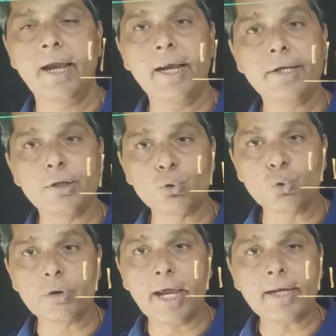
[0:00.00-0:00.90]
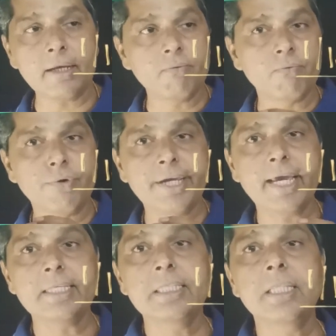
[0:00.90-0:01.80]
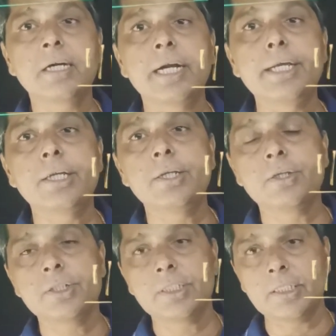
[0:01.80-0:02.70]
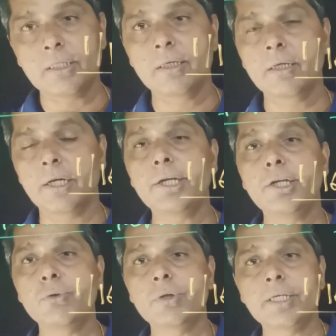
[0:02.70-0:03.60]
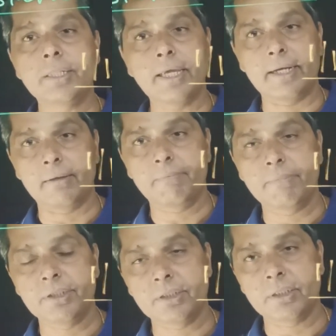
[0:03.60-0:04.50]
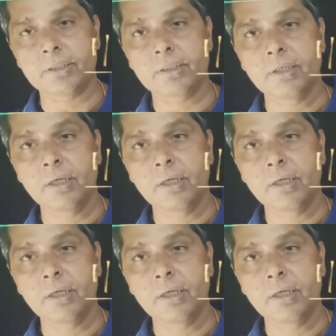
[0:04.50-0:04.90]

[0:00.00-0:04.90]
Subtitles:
and due to that we can see the continuity in that pictures.